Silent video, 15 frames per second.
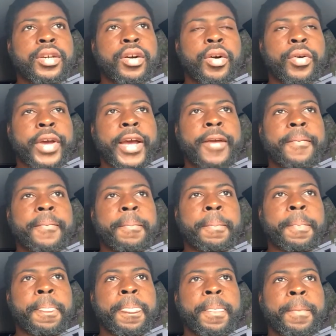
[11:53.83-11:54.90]
Okay?
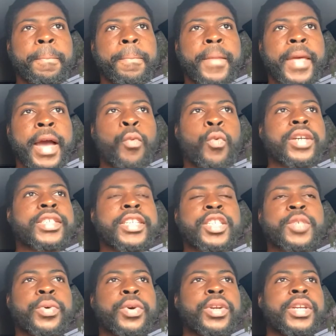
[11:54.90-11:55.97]
And once their
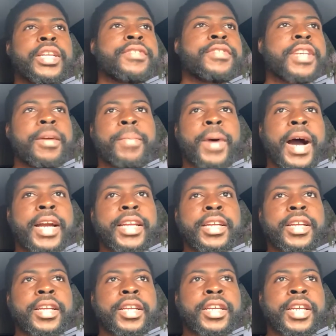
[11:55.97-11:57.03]
spirit leaves their
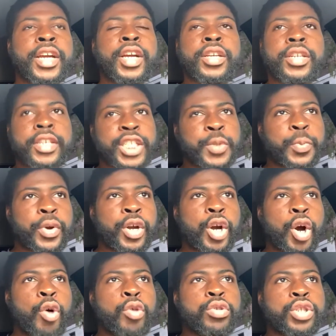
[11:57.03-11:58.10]
body, their, their spirit
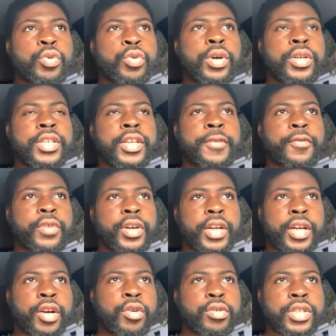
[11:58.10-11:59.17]
goes to a different,
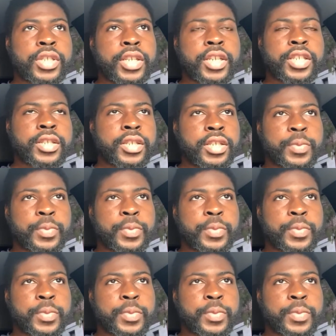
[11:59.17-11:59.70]
it goes to the, the